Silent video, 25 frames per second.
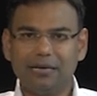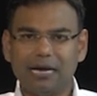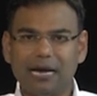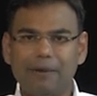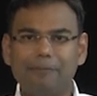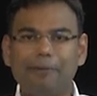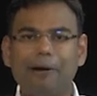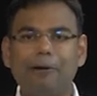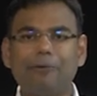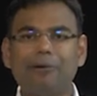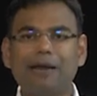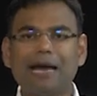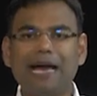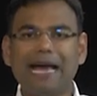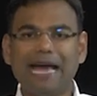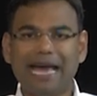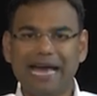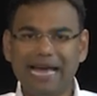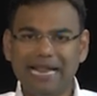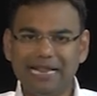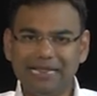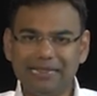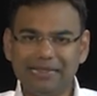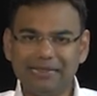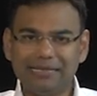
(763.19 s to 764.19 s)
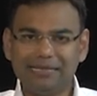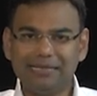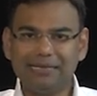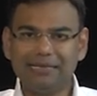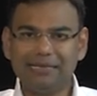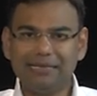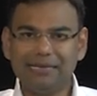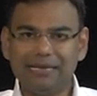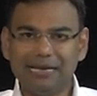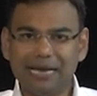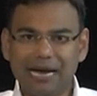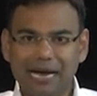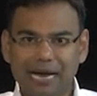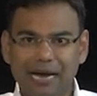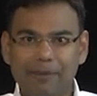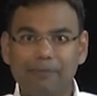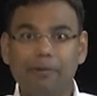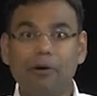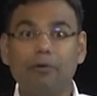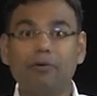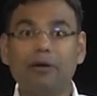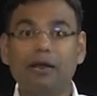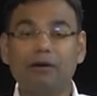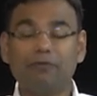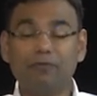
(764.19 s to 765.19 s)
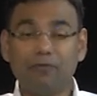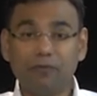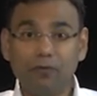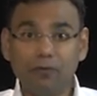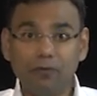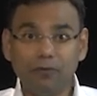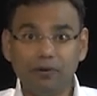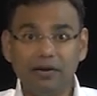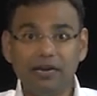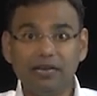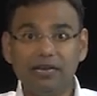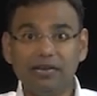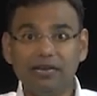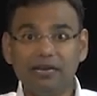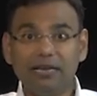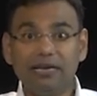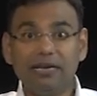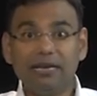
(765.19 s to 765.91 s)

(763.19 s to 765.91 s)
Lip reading: about our health, about our food,